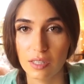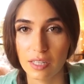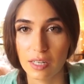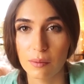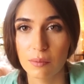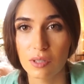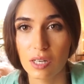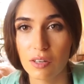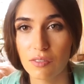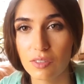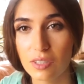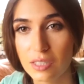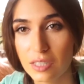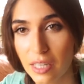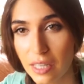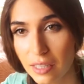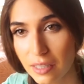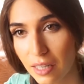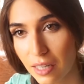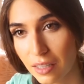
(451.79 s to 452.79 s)
Like I'm not even
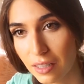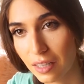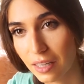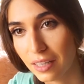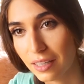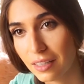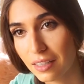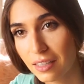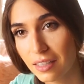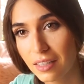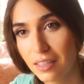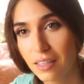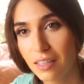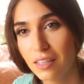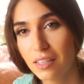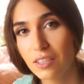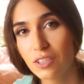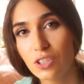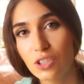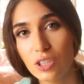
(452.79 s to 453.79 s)
saying that like
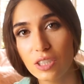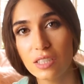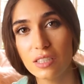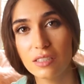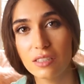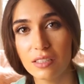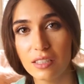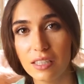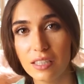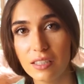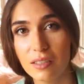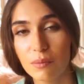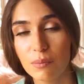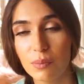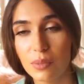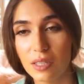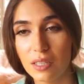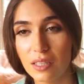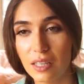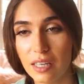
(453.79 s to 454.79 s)
cheesy,
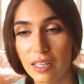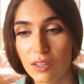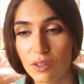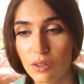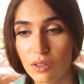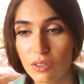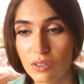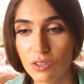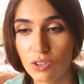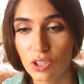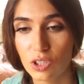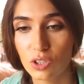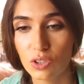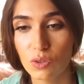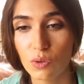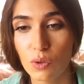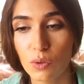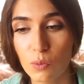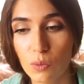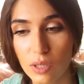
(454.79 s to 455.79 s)
but like just
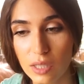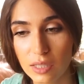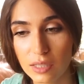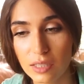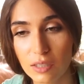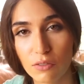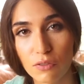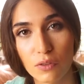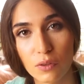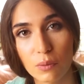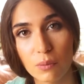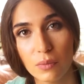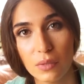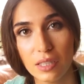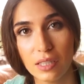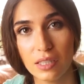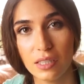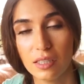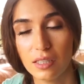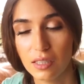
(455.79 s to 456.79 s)
knowing what it did for
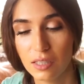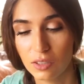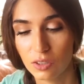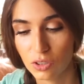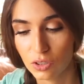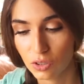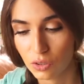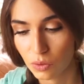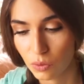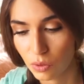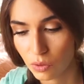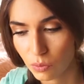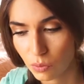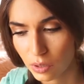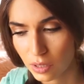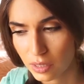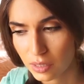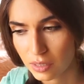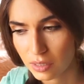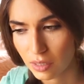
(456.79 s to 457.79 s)
me and just knowing
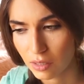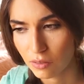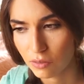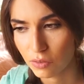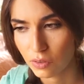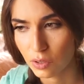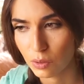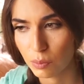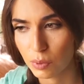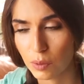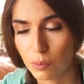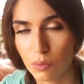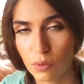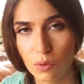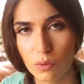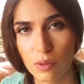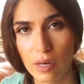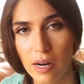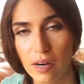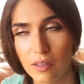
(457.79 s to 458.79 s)
what it's done for the people
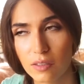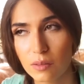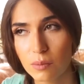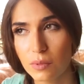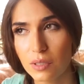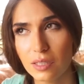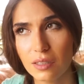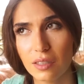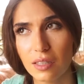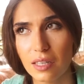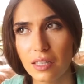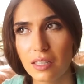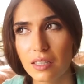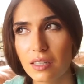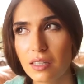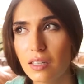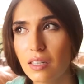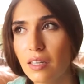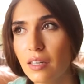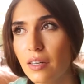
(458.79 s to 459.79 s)
around me,
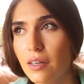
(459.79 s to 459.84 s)
like